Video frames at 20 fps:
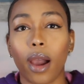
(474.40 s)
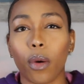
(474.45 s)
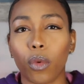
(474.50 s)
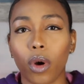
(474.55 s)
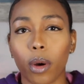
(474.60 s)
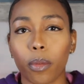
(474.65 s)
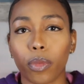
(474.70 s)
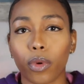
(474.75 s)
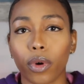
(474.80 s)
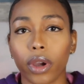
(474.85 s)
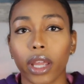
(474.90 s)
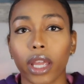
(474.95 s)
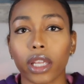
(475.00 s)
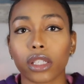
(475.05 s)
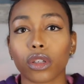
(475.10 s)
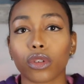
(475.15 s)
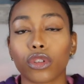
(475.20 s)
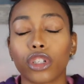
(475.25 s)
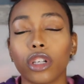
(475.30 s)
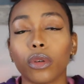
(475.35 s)
at one point. And
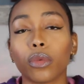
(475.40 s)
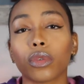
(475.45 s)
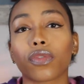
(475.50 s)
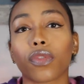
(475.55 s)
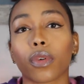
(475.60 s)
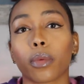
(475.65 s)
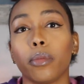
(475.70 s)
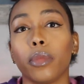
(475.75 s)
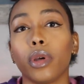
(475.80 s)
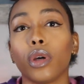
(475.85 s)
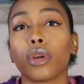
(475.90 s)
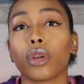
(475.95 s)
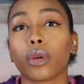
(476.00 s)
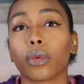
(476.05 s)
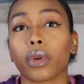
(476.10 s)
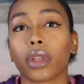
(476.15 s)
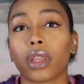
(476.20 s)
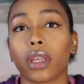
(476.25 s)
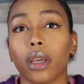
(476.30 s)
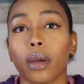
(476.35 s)
so she was familiar
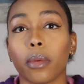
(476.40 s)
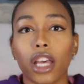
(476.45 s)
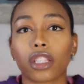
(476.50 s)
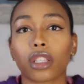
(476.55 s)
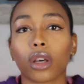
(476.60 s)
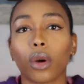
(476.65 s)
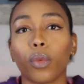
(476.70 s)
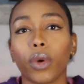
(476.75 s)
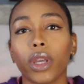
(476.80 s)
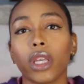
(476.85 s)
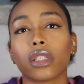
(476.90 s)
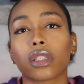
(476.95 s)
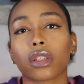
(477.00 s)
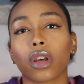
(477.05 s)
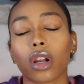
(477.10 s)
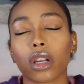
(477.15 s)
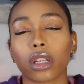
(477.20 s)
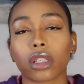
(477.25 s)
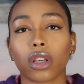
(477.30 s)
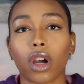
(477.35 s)
with him. And so when he
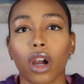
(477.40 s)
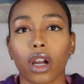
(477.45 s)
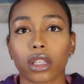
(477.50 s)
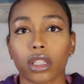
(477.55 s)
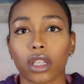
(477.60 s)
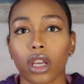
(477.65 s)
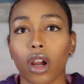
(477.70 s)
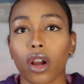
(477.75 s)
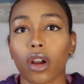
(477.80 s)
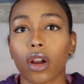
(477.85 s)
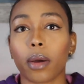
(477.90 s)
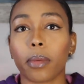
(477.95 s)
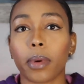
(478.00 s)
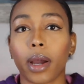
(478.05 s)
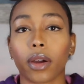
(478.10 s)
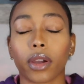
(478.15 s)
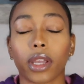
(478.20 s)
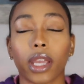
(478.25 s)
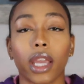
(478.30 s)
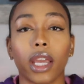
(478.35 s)
started talking to her
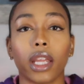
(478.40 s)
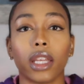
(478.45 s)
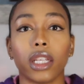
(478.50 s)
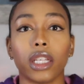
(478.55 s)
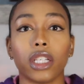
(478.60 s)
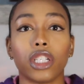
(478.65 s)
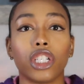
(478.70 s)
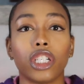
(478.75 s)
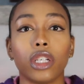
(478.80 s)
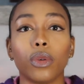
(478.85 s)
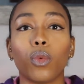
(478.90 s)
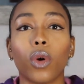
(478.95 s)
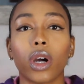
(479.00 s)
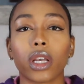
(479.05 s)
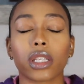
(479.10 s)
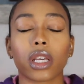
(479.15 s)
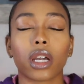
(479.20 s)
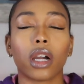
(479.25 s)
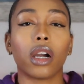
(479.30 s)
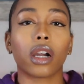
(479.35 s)
about candy, she
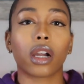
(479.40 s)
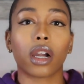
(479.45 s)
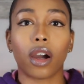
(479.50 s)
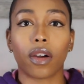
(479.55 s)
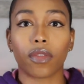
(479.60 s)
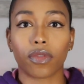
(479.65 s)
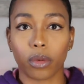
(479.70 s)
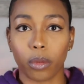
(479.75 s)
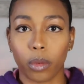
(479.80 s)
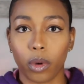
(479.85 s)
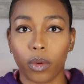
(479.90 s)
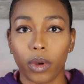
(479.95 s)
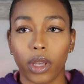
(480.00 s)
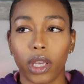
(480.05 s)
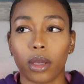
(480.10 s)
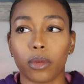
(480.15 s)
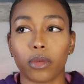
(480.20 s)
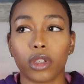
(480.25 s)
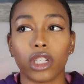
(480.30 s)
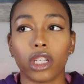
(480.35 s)
wasn't uncomfortable with
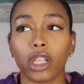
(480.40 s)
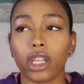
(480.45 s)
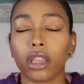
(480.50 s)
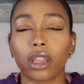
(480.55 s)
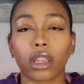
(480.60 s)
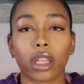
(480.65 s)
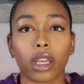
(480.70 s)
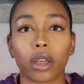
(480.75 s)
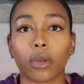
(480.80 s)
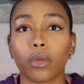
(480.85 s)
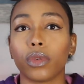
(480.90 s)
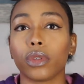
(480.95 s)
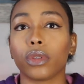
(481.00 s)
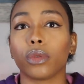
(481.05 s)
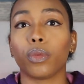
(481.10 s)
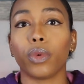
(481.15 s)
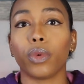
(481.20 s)
him. She didn't think it was